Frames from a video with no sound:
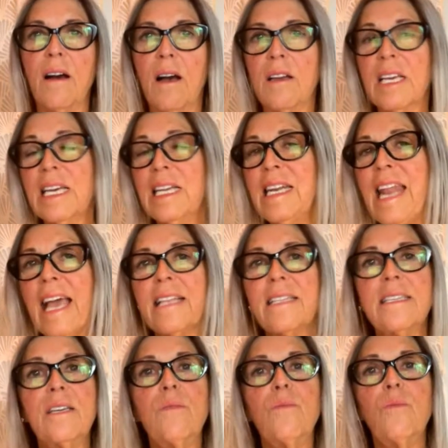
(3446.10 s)

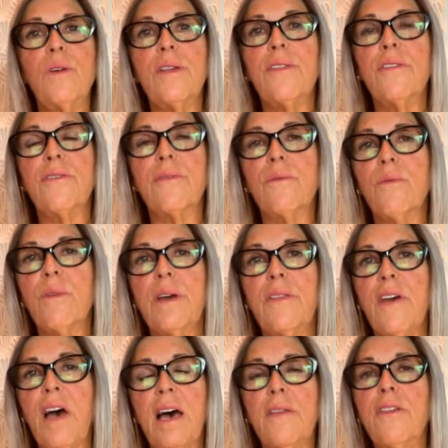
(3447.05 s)
Connecting
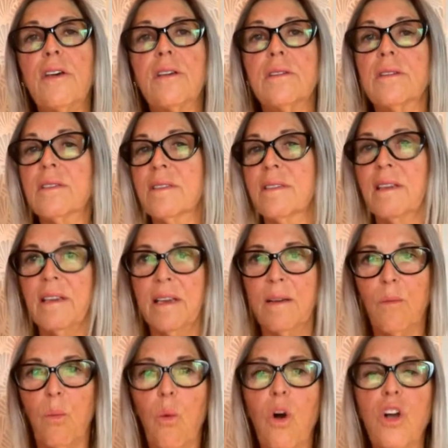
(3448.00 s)
with others,
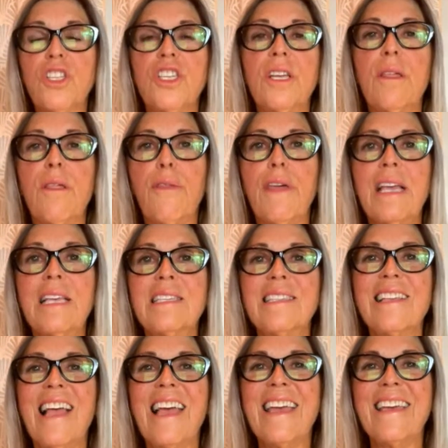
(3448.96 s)
watching
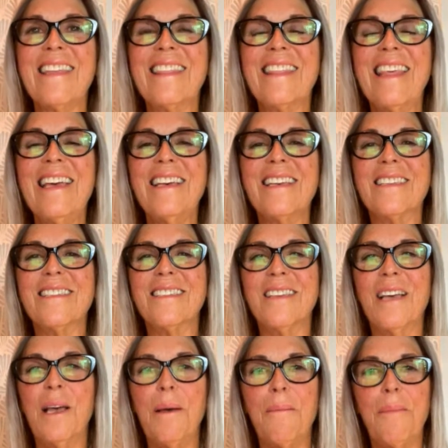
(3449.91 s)
things like this,
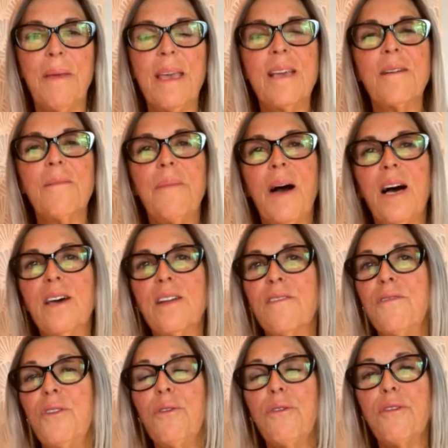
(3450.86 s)
being a part
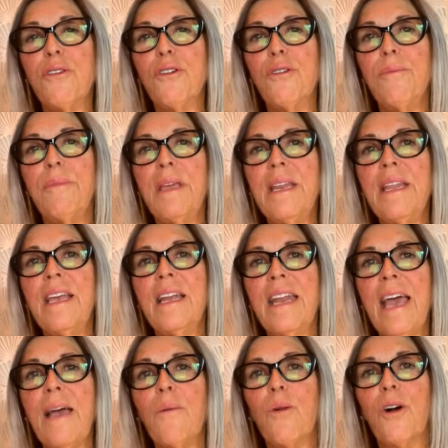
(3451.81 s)
of New Thought Media
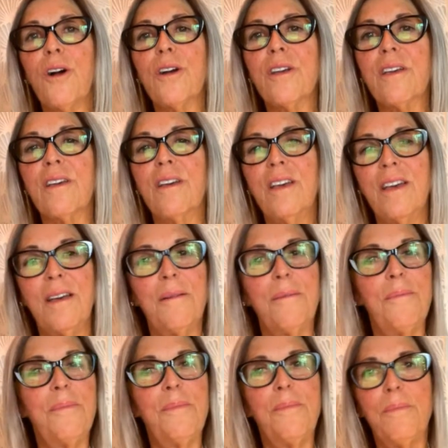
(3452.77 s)
Network,
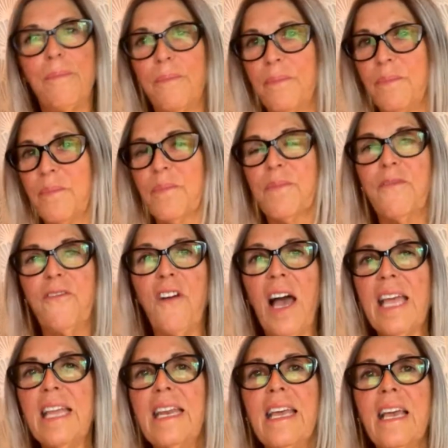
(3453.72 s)

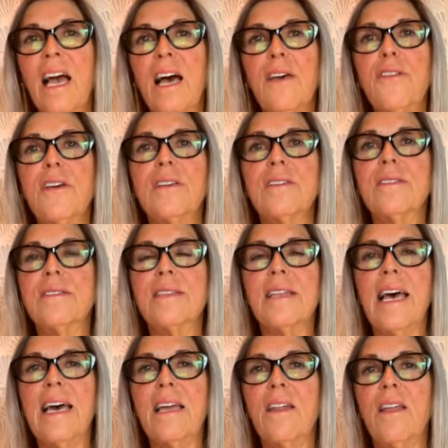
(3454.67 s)
finding others
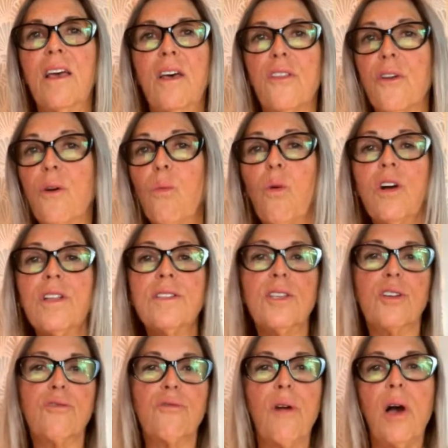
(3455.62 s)
that want
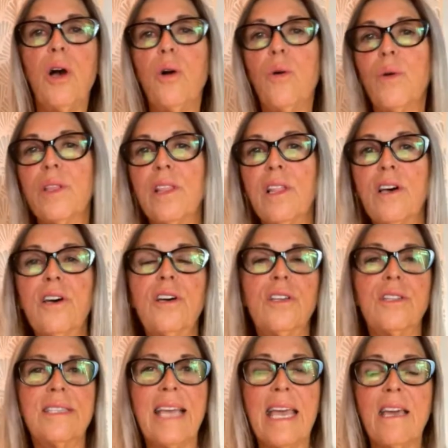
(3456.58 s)
to grow and
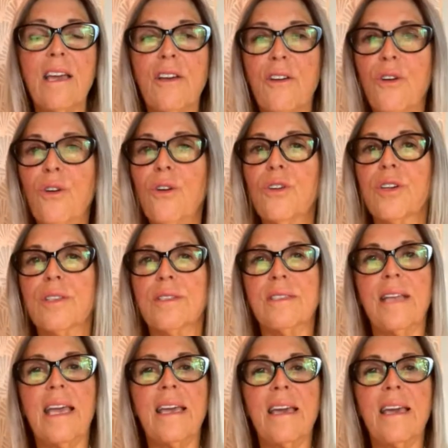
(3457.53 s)
learn, take a course,